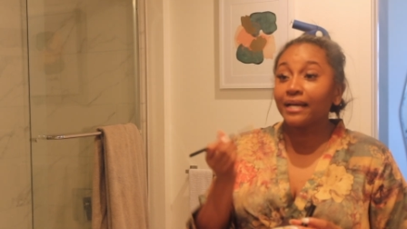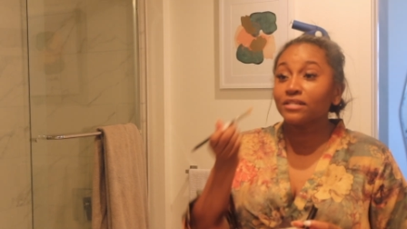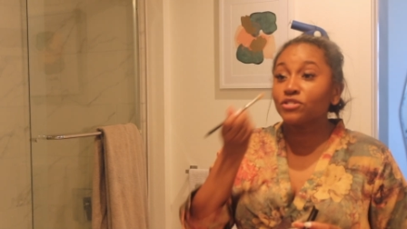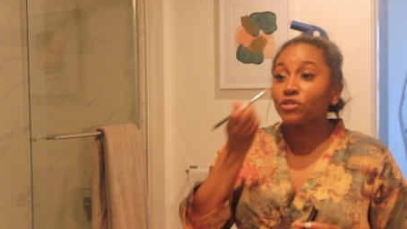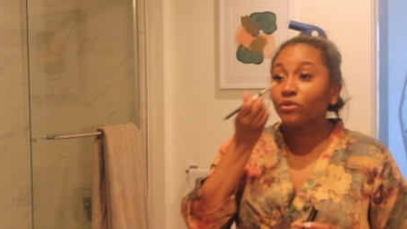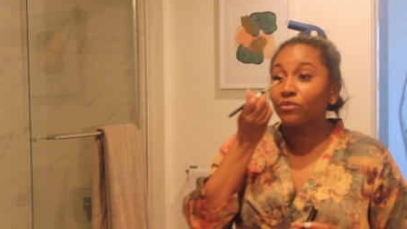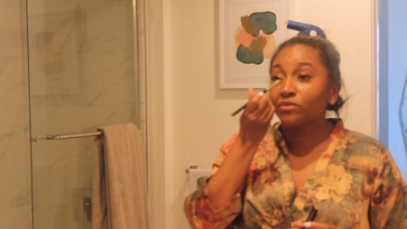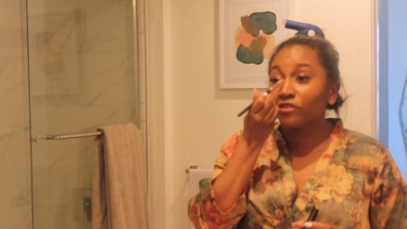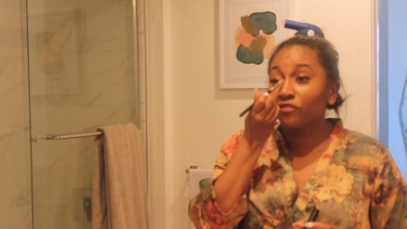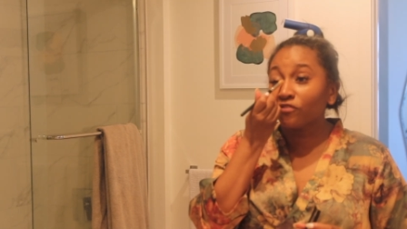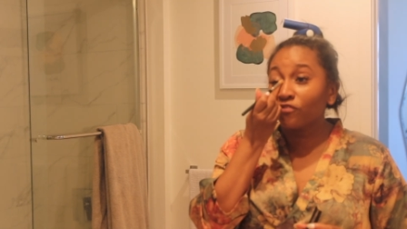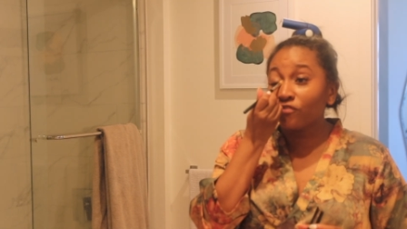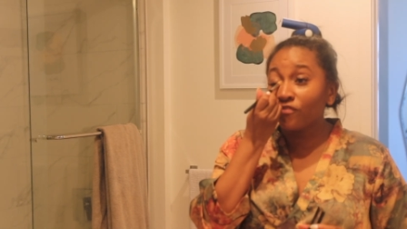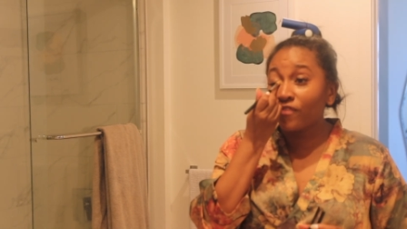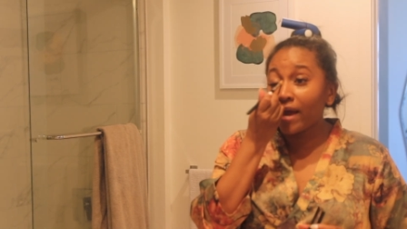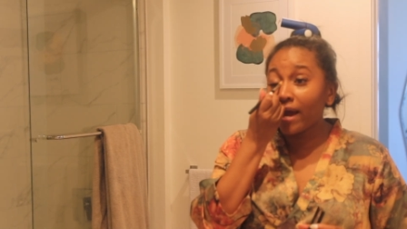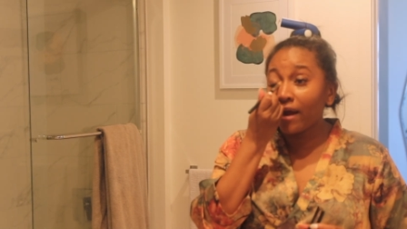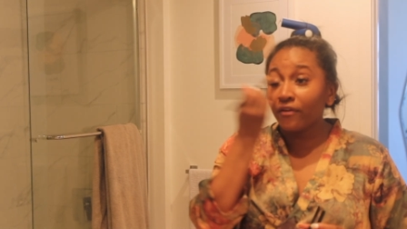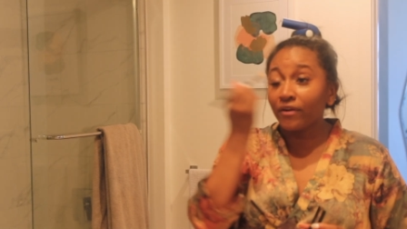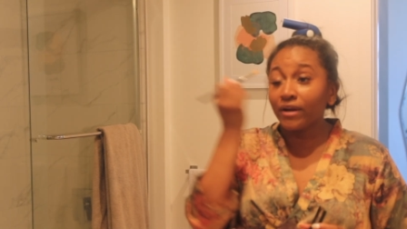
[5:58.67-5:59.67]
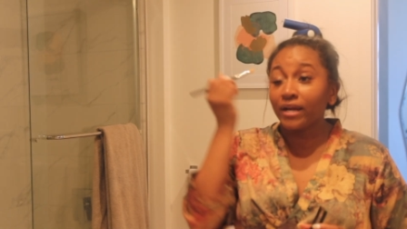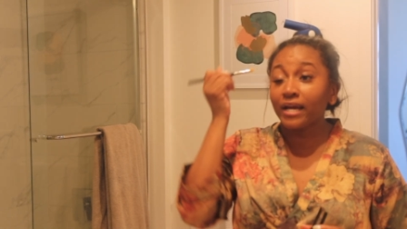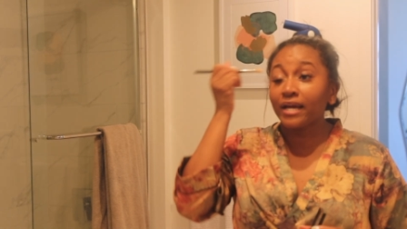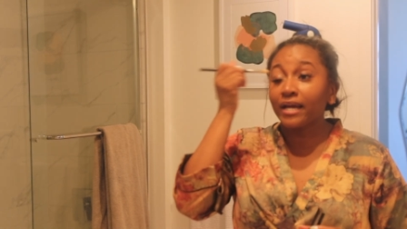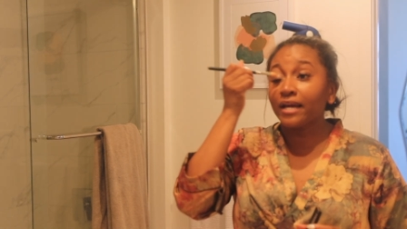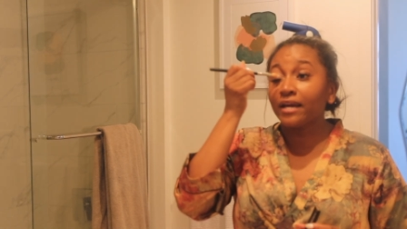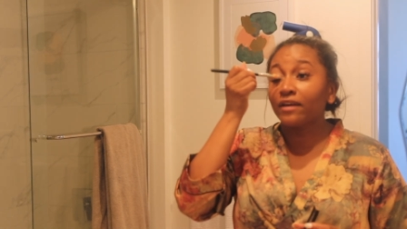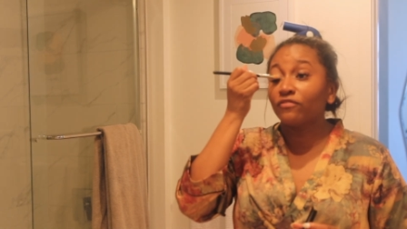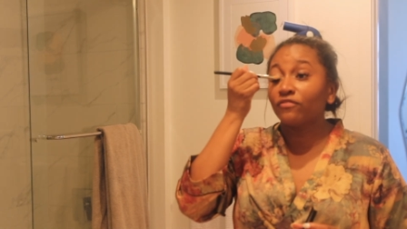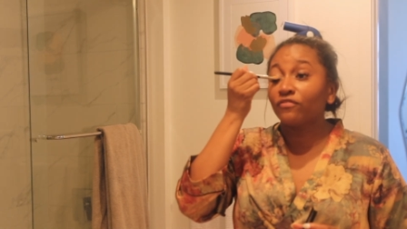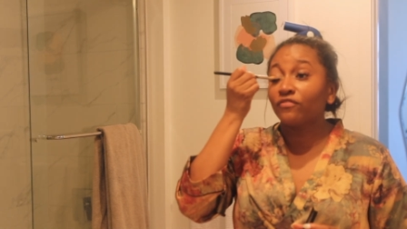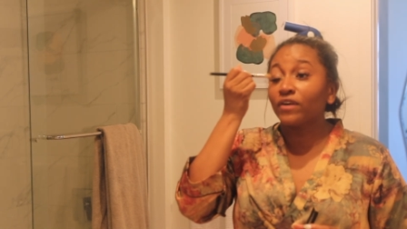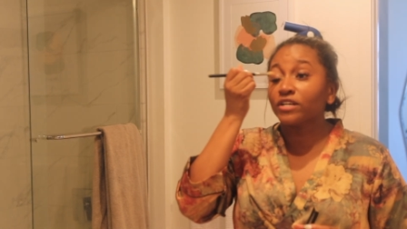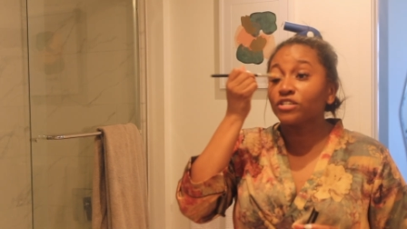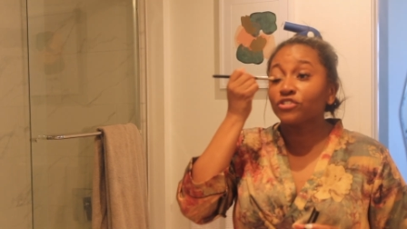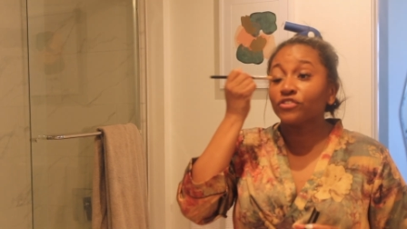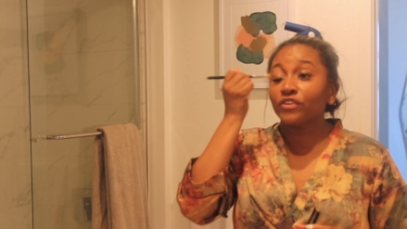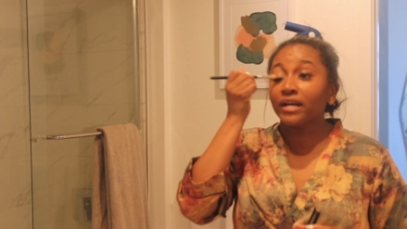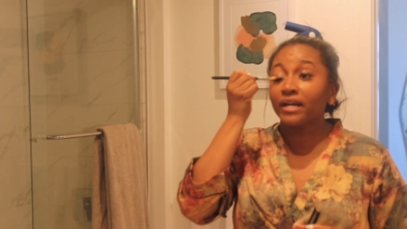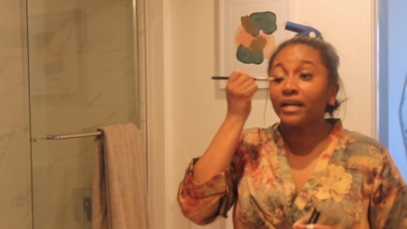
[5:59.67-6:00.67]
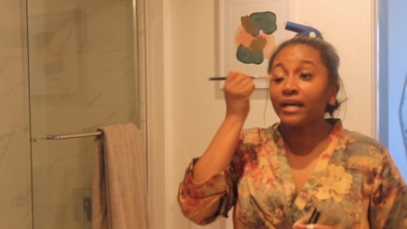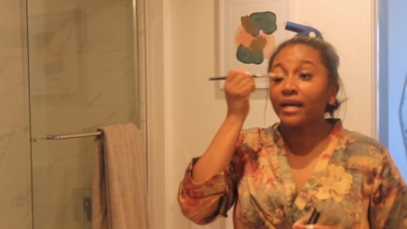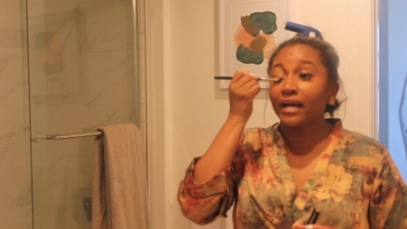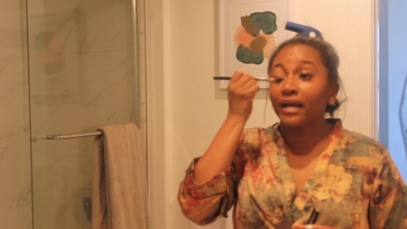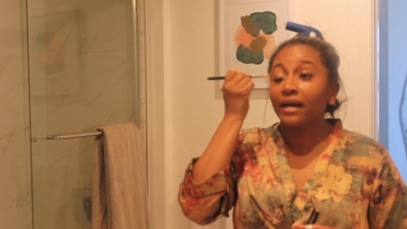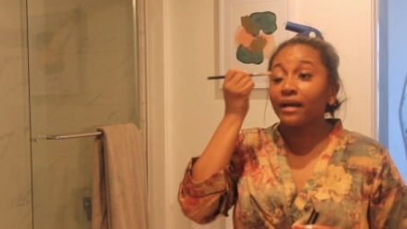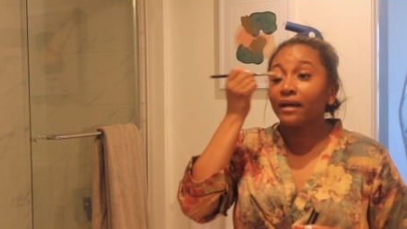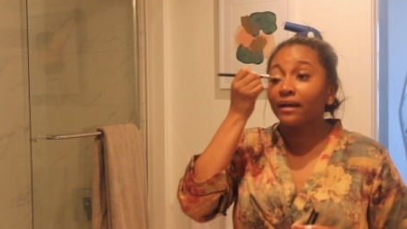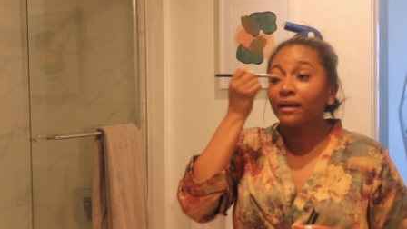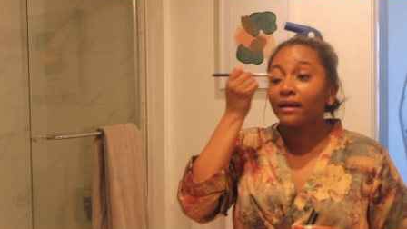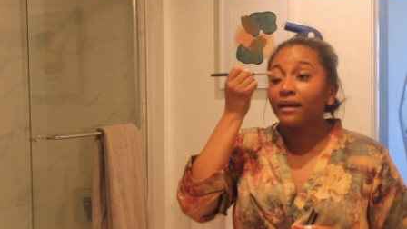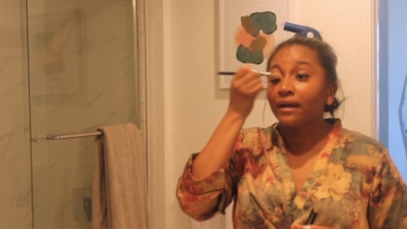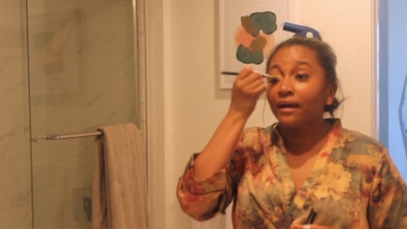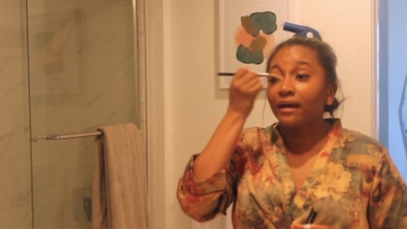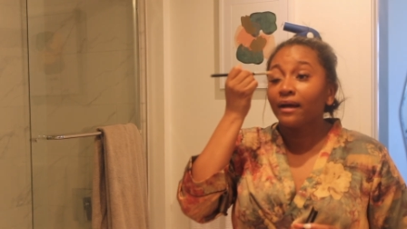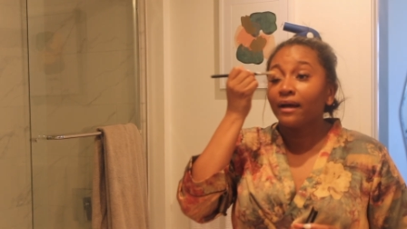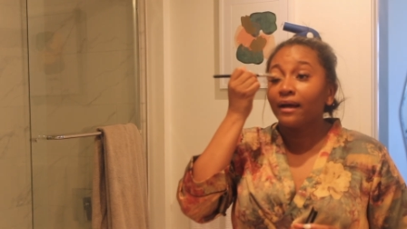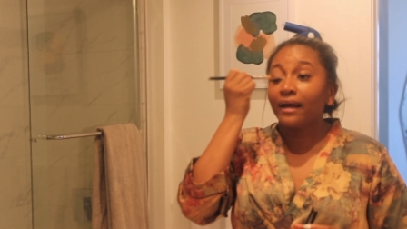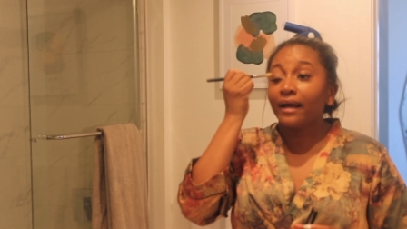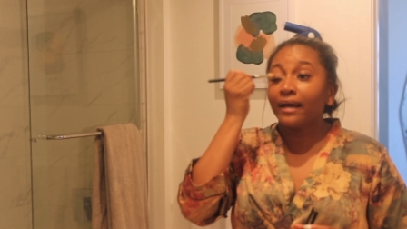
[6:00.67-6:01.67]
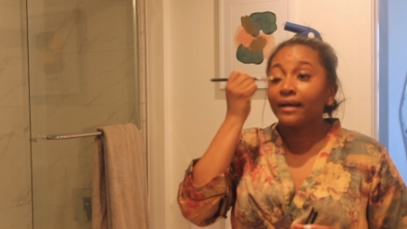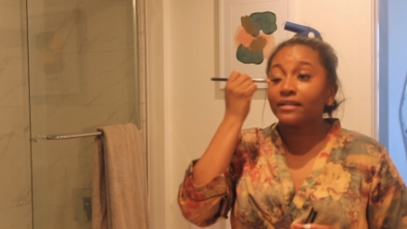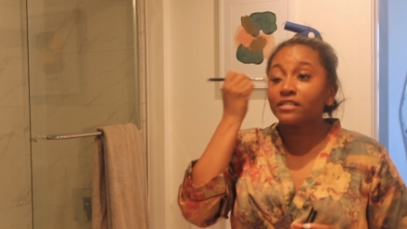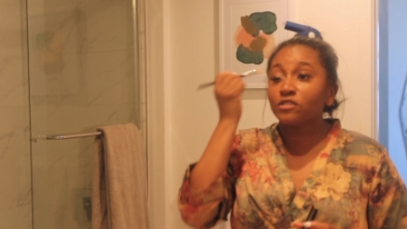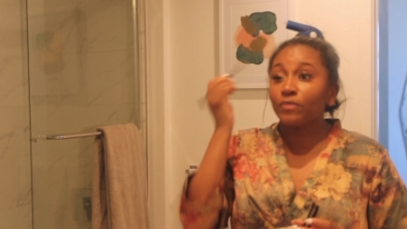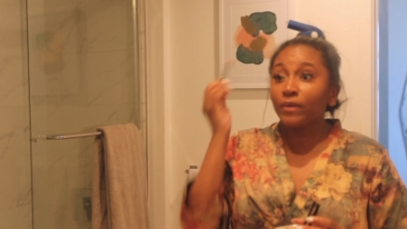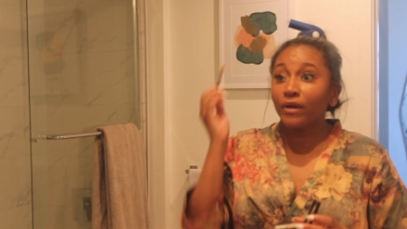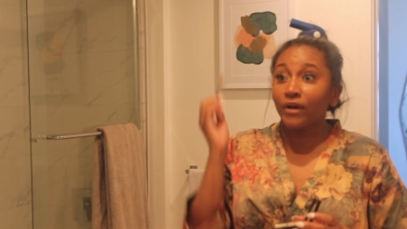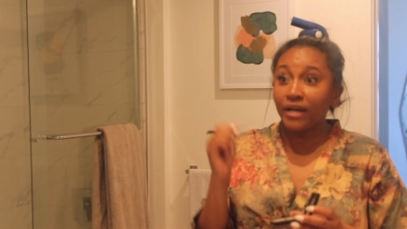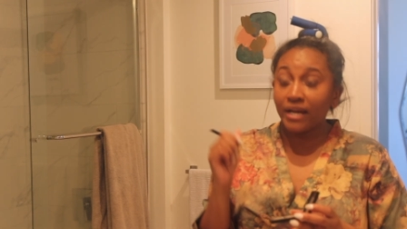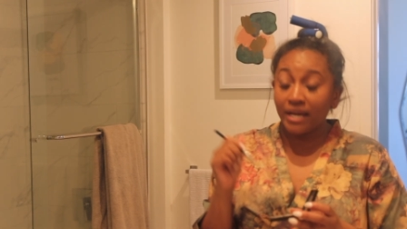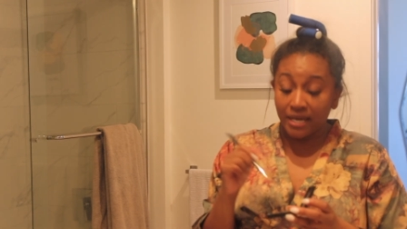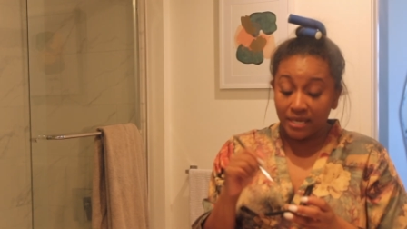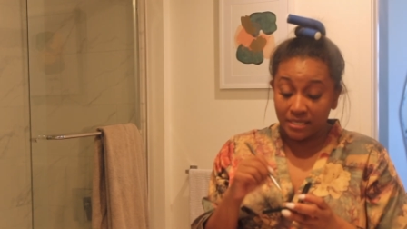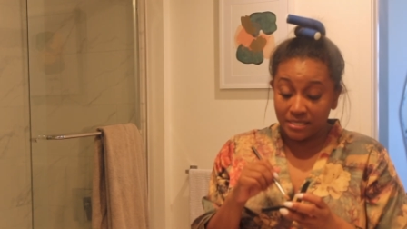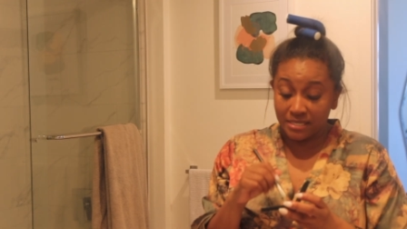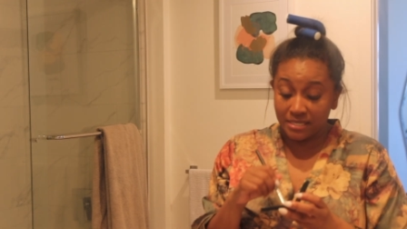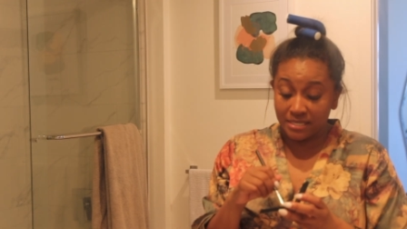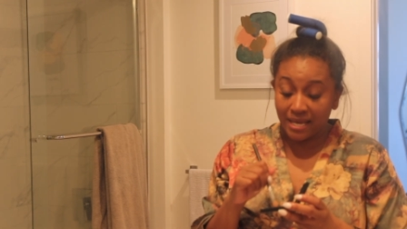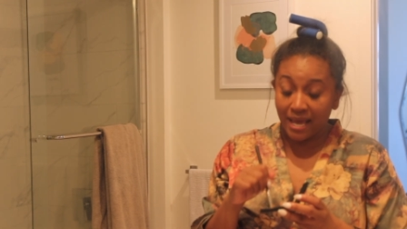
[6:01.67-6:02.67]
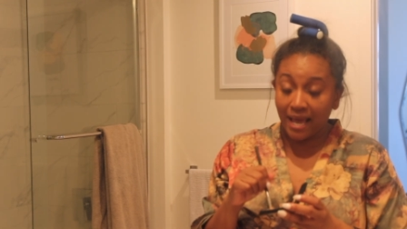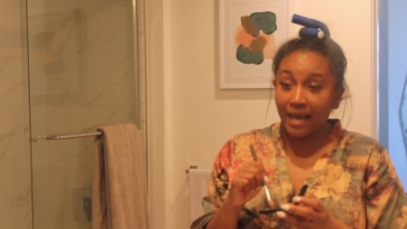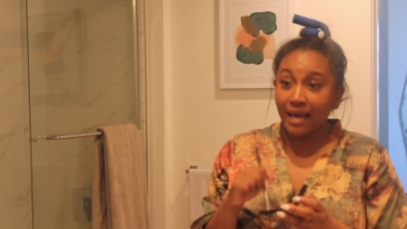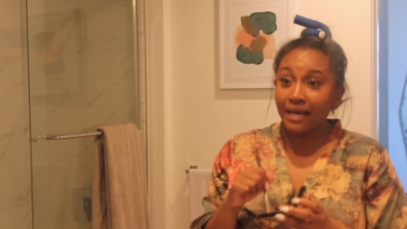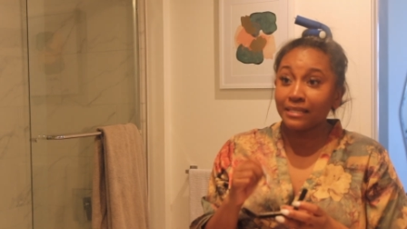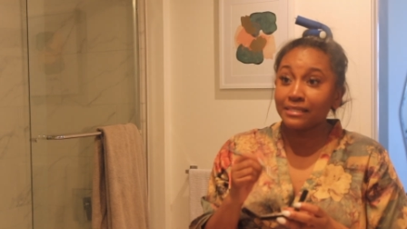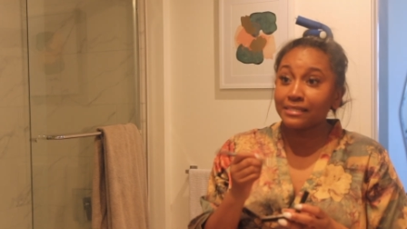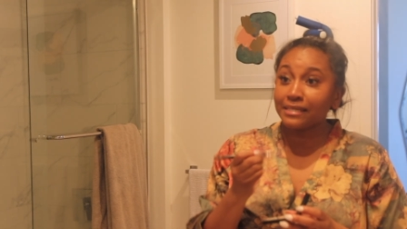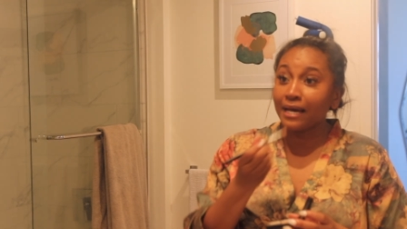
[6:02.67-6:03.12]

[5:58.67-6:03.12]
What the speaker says: And so it was a very frustrating experience, and